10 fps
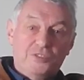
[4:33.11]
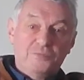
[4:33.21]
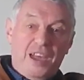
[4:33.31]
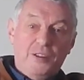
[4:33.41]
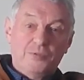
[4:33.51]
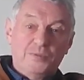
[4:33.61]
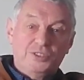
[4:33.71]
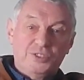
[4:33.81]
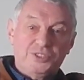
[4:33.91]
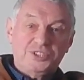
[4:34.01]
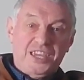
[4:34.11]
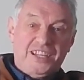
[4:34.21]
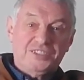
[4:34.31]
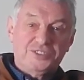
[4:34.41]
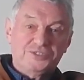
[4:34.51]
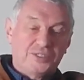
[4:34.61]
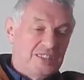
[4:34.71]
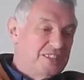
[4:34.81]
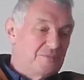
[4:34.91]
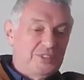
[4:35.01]
If you can bear with me just a second, just
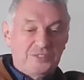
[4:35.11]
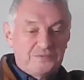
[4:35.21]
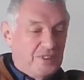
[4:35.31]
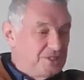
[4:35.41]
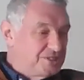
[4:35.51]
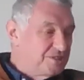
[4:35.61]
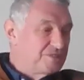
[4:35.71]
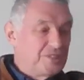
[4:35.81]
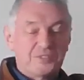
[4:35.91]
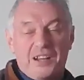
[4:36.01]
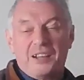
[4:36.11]
do a little bit of stuffing.